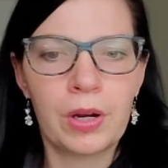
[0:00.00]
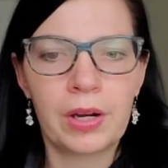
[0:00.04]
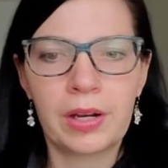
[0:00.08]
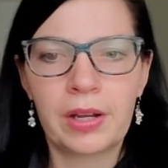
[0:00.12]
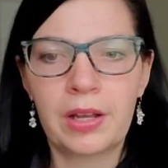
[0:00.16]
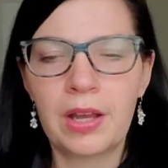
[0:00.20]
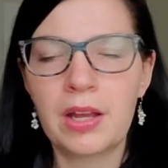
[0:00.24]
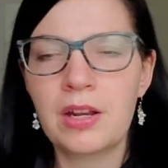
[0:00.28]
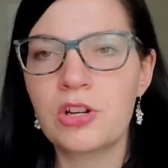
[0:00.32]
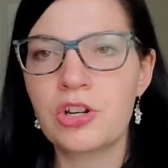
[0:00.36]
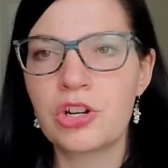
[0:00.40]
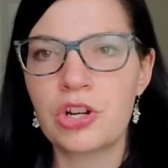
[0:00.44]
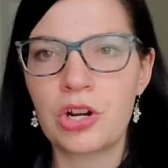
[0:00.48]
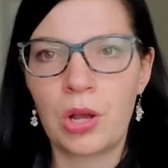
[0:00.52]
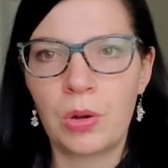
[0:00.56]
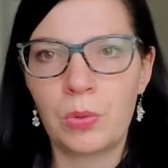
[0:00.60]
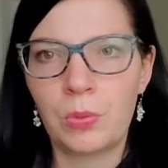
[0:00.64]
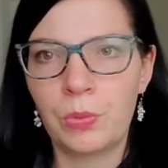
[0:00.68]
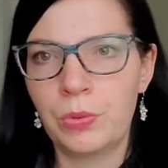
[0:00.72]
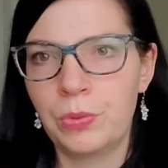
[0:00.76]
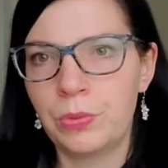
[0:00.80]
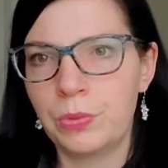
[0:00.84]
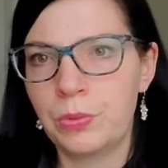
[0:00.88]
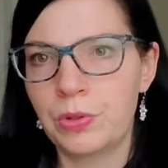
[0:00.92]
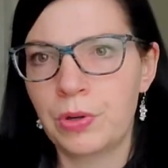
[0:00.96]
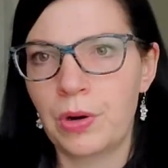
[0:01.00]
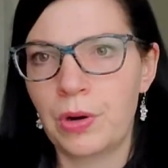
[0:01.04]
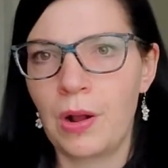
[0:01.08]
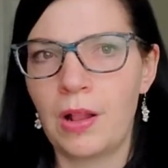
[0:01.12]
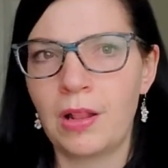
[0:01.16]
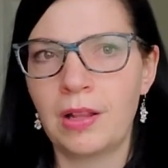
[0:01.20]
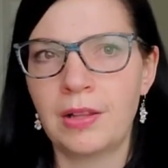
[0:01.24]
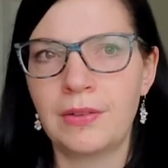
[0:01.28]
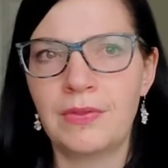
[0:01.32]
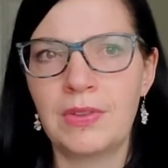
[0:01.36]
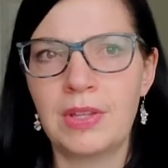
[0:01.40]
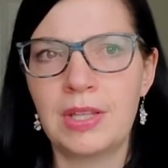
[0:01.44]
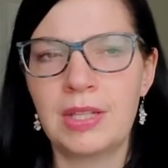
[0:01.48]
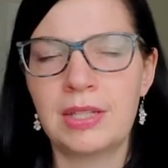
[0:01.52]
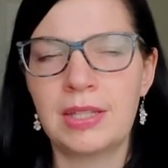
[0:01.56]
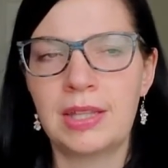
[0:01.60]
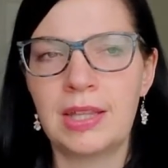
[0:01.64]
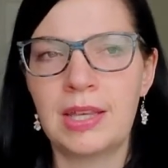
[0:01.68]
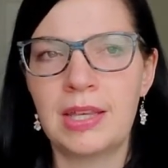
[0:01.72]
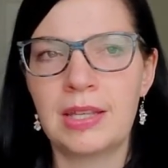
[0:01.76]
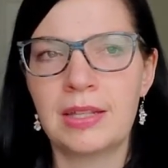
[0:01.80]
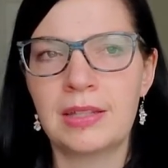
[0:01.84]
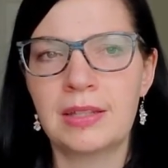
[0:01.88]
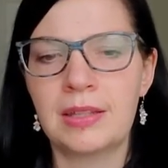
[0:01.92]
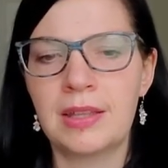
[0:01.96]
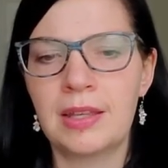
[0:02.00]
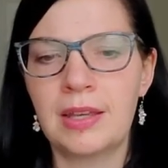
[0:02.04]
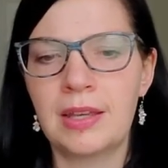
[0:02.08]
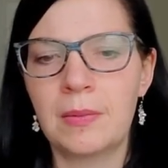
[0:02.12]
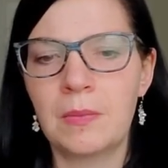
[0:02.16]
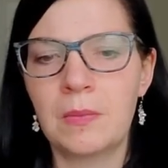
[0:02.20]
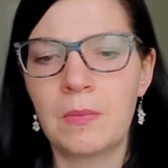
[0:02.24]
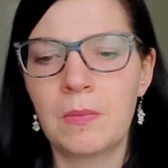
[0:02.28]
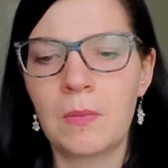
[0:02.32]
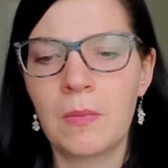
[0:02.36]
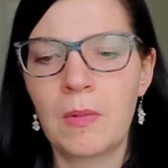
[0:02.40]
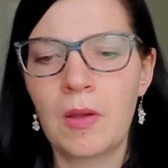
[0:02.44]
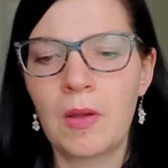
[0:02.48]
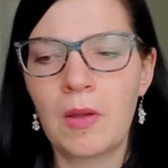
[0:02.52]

gunshot wound, or all of these things, that